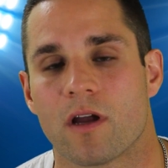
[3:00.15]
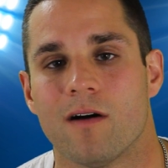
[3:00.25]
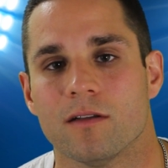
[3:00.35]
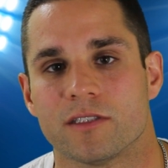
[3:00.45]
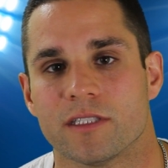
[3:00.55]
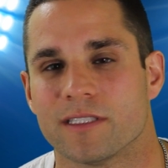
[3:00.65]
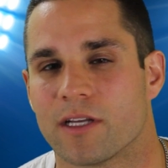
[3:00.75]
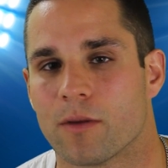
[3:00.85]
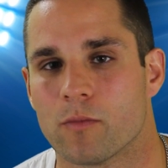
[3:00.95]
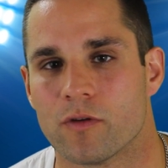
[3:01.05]
colleges, and
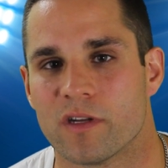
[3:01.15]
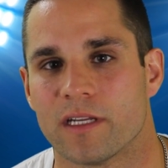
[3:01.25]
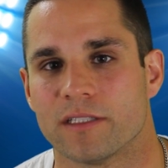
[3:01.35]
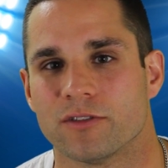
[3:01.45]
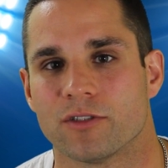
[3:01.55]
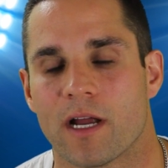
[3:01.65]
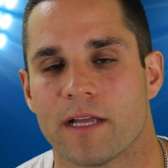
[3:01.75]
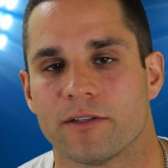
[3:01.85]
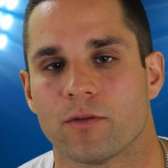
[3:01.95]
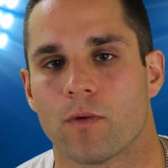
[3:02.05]
communities and
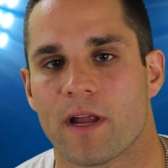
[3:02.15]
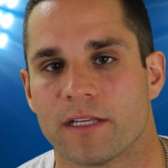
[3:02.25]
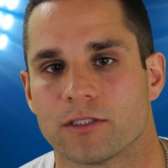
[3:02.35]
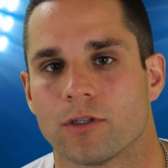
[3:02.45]
trying to raise